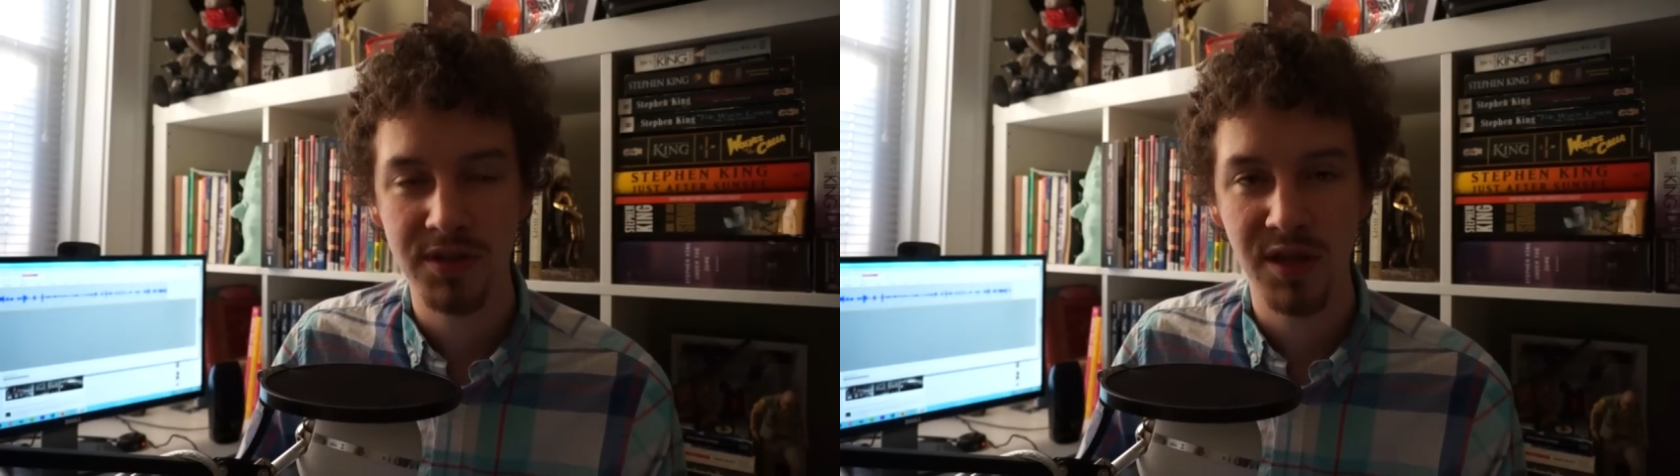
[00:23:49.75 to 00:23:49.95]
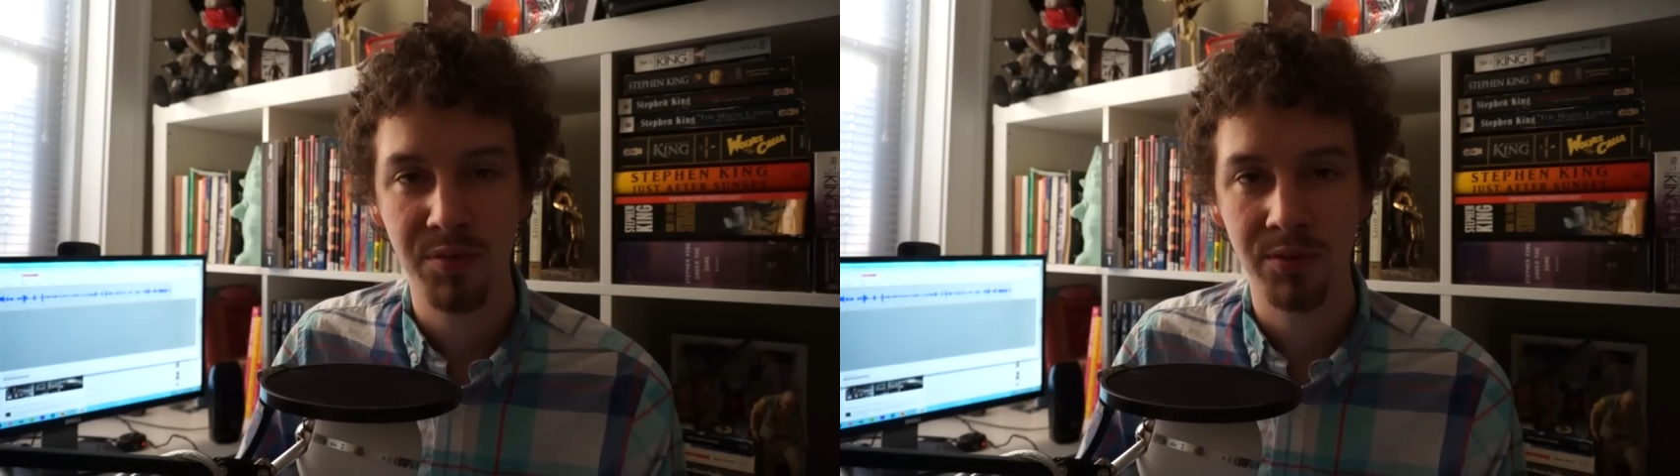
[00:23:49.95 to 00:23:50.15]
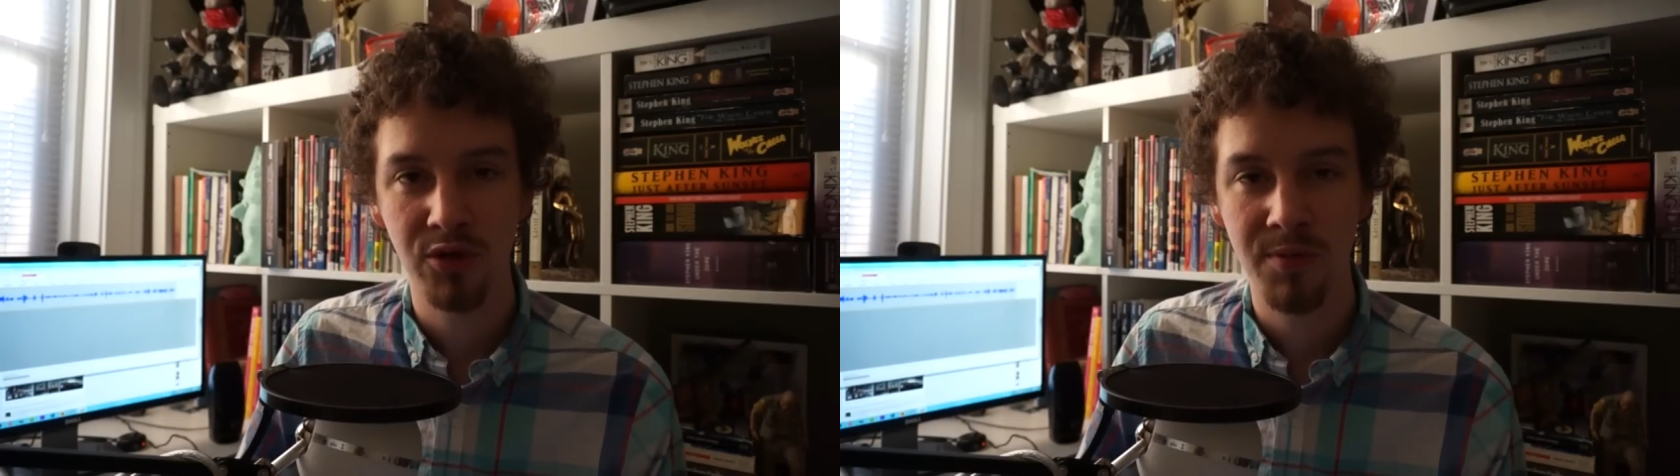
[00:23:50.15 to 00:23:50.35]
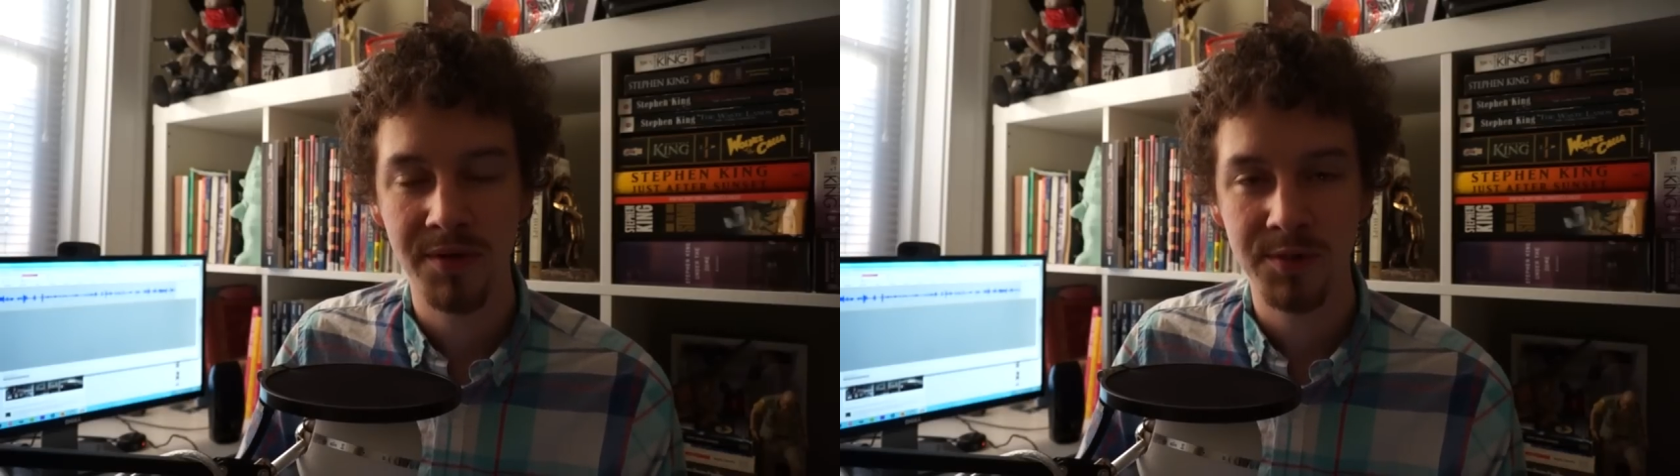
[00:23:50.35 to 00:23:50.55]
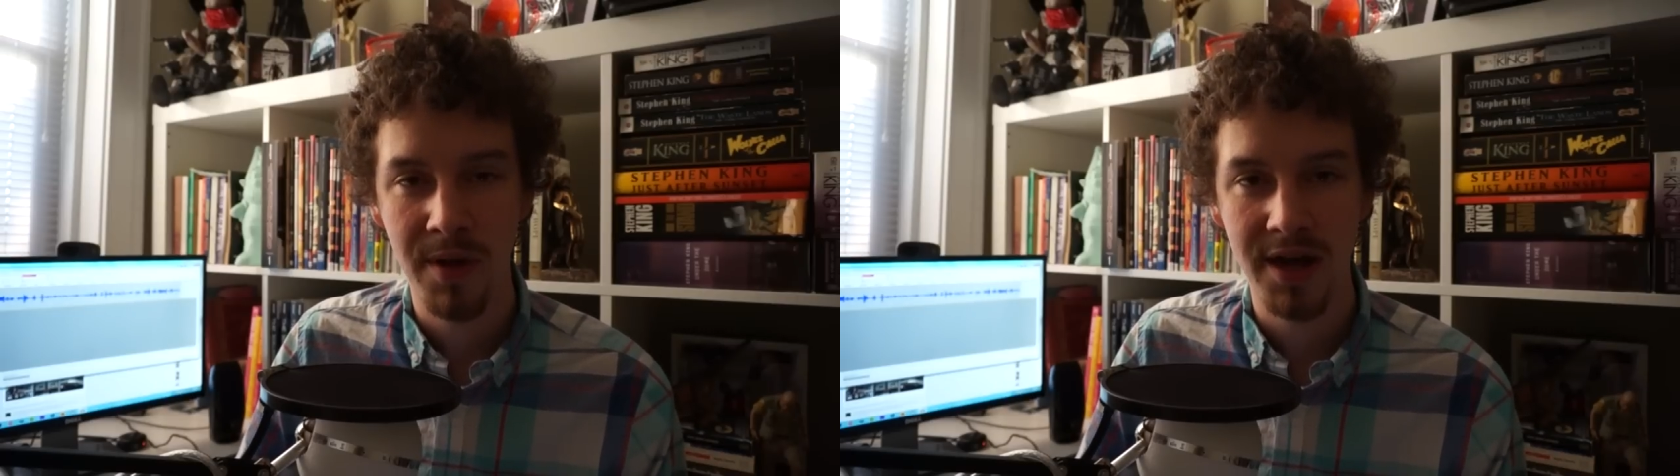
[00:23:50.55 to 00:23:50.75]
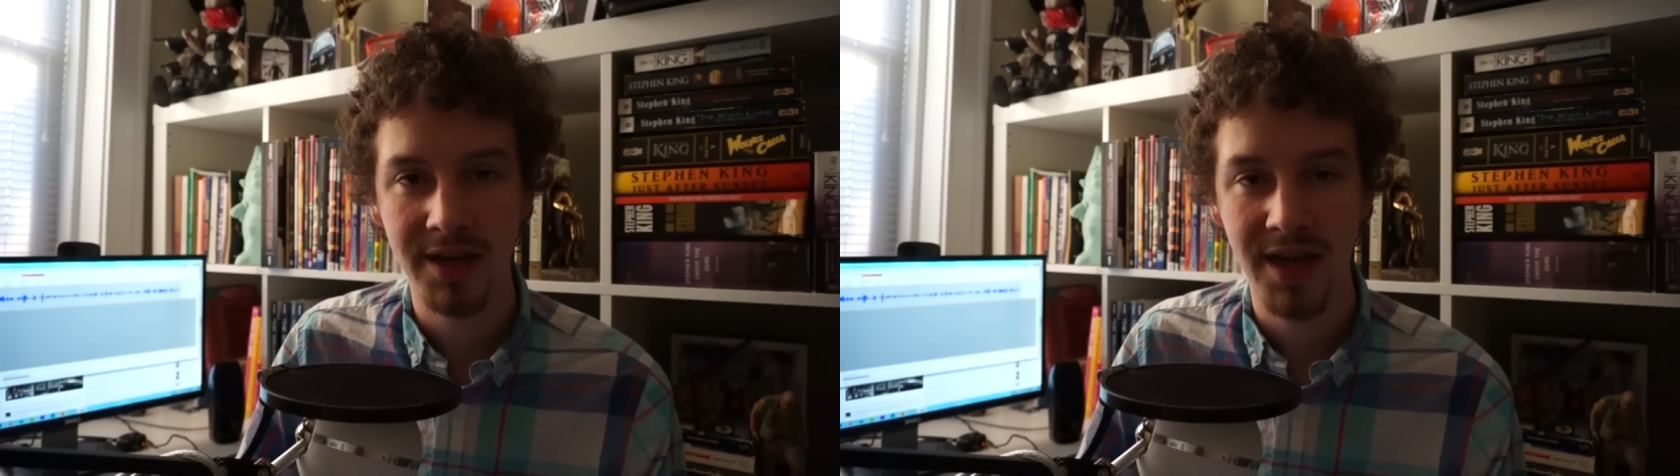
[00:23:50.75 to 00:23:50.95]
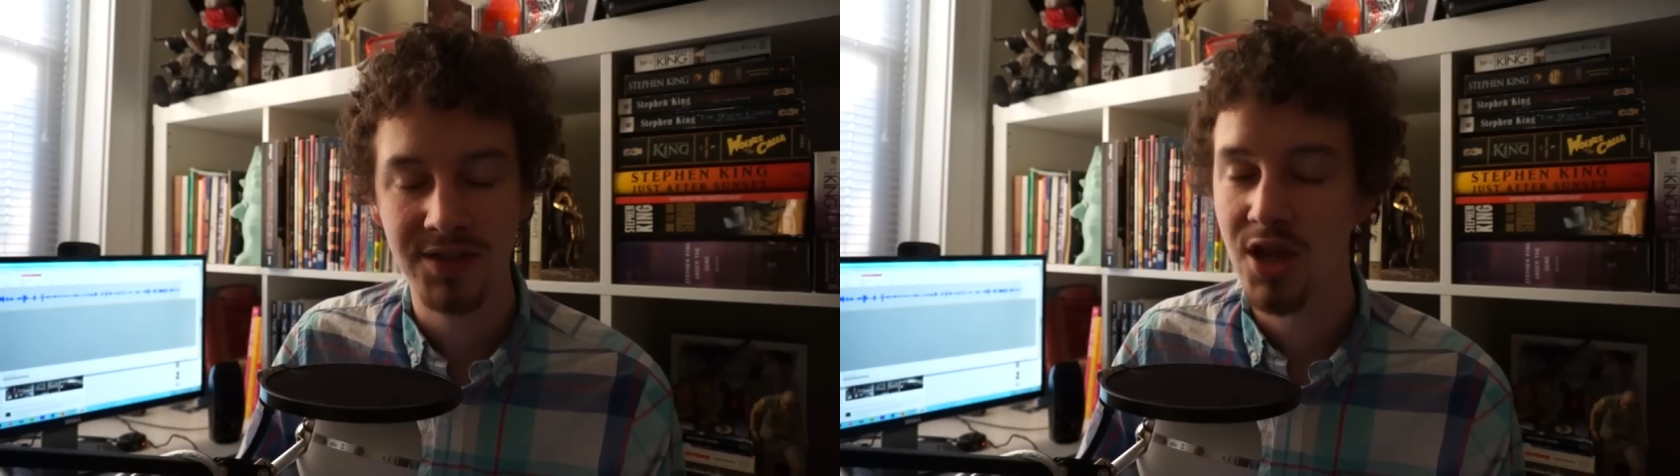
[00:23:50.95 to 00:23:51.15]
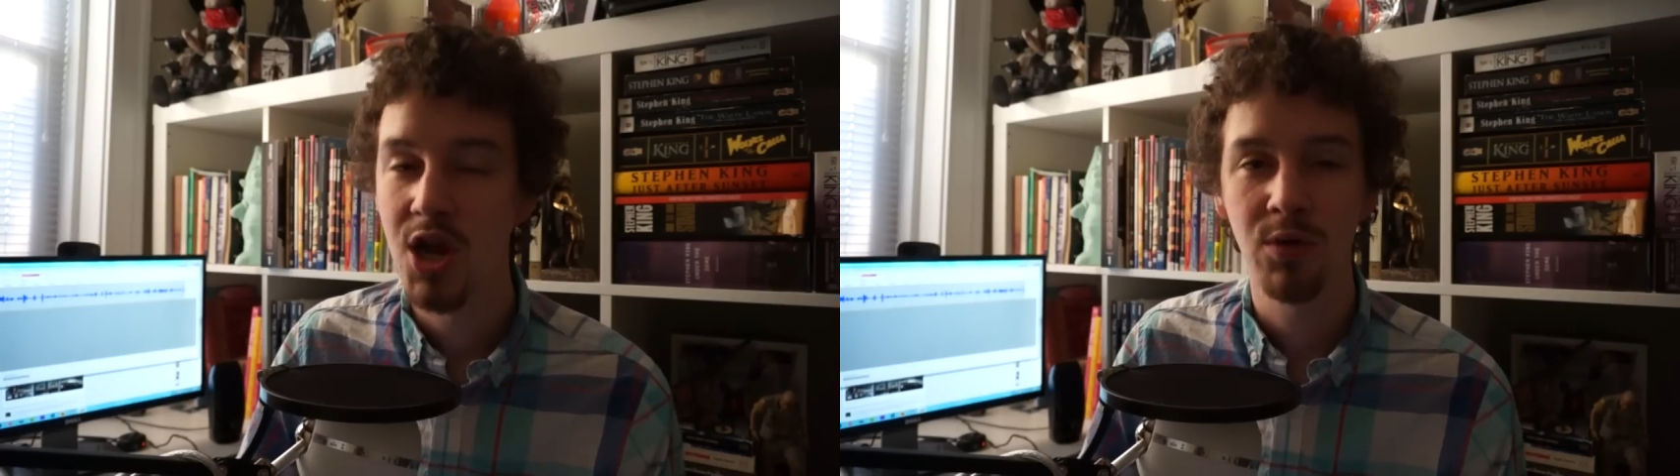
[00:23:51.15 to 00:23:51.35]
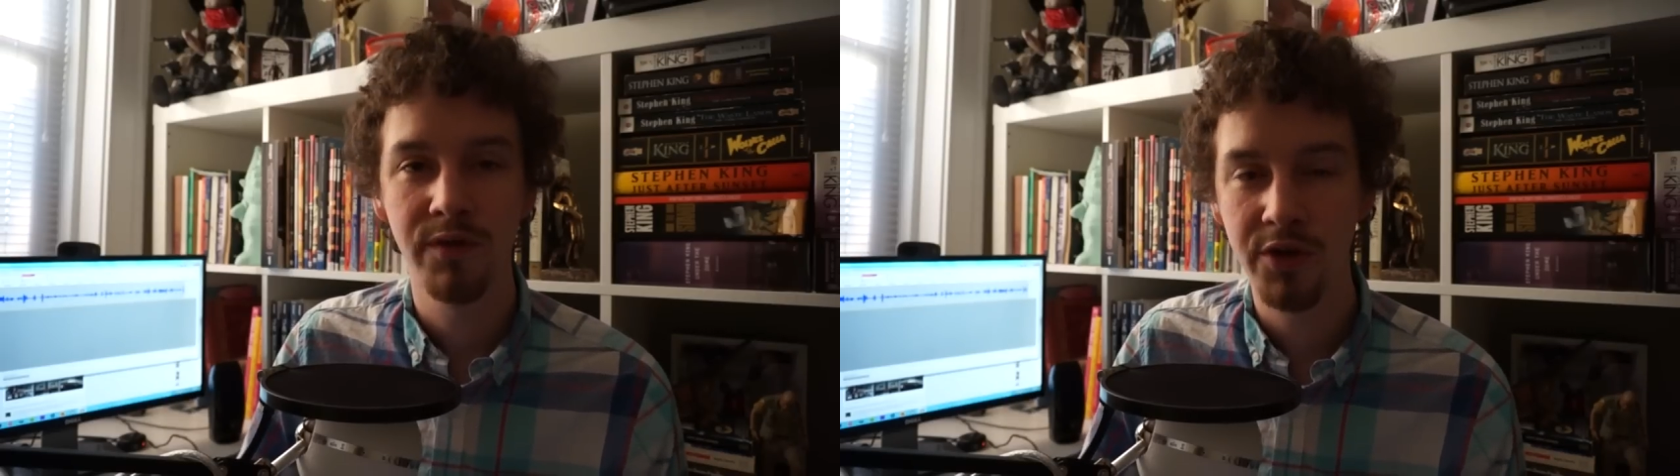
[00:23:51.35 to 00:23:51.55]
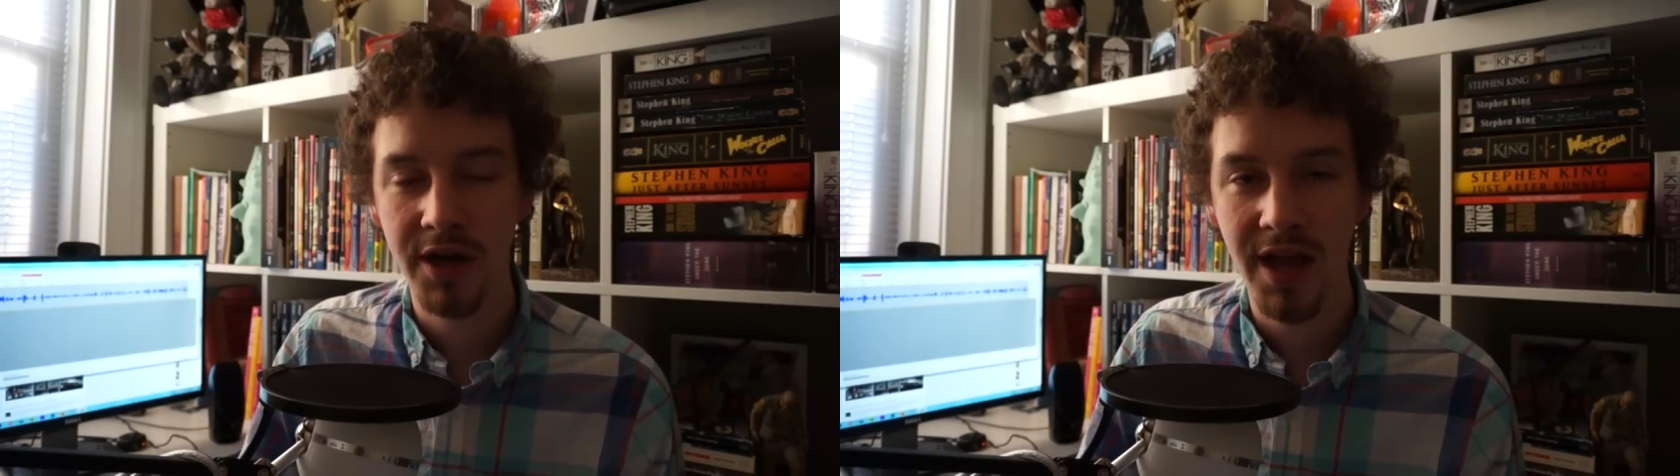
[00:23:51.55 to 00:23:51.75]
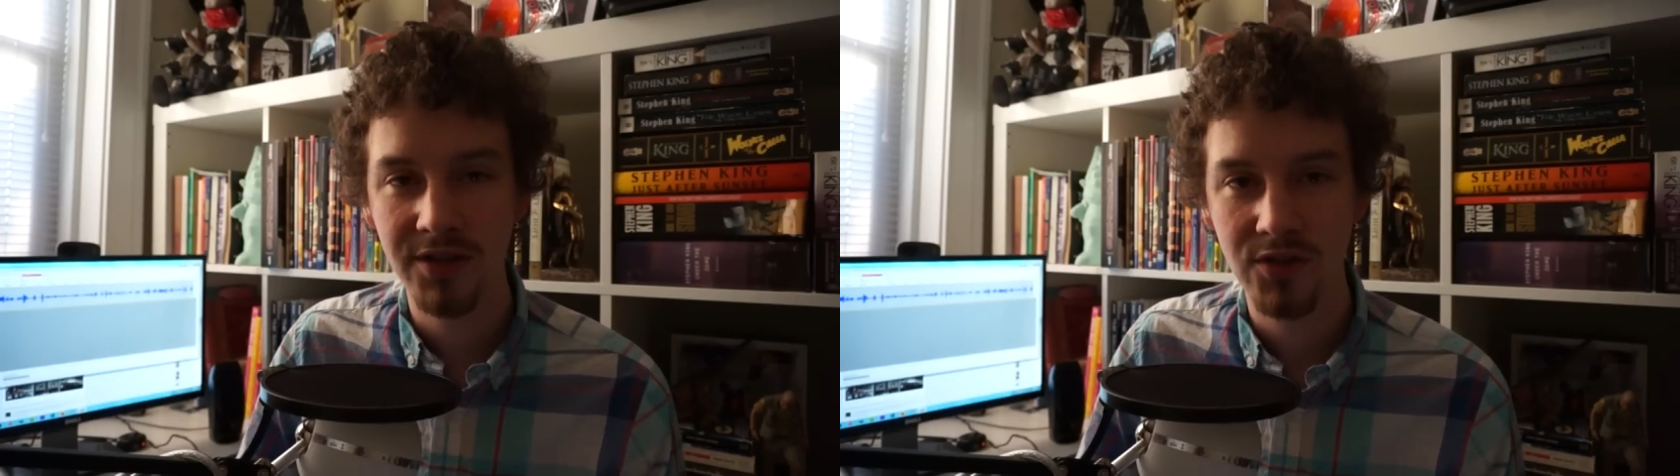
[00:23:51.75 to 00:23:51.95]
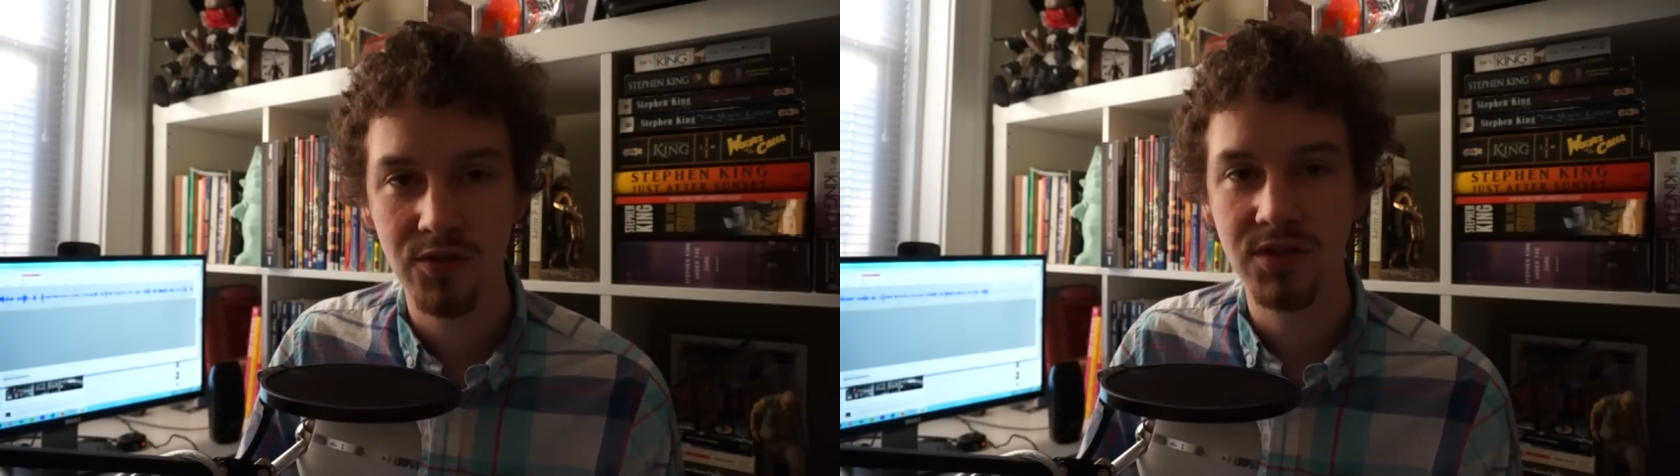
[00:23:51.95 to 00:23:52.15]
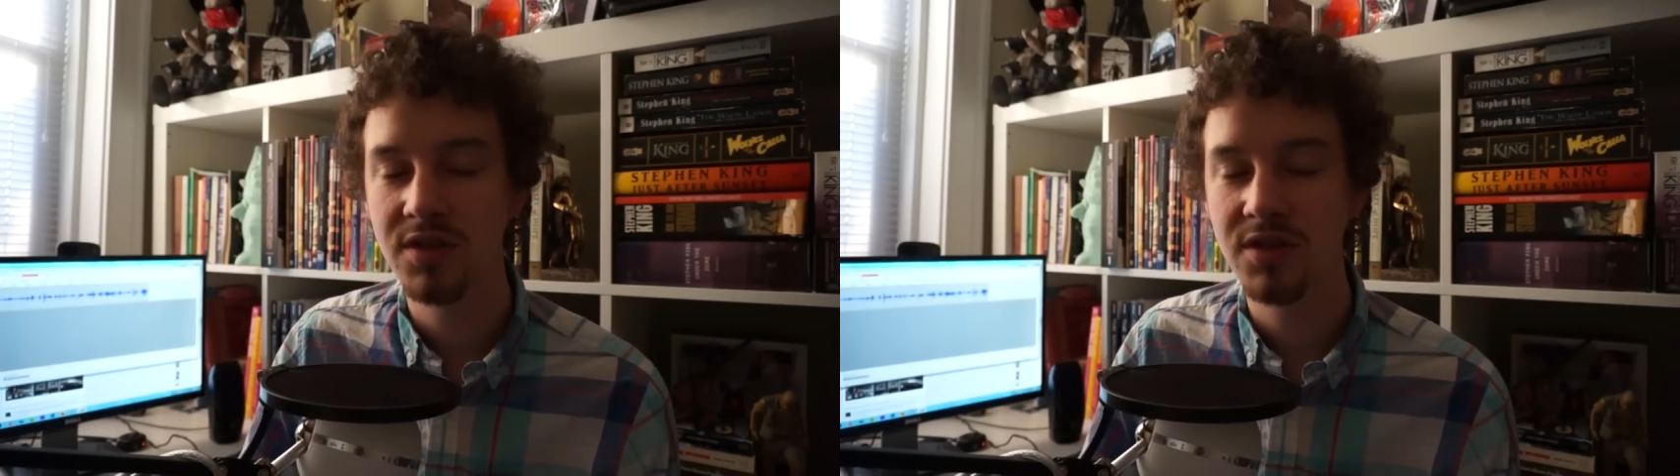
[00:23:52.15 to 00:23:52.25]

Please let people know about this podcast. Review it on iTunes.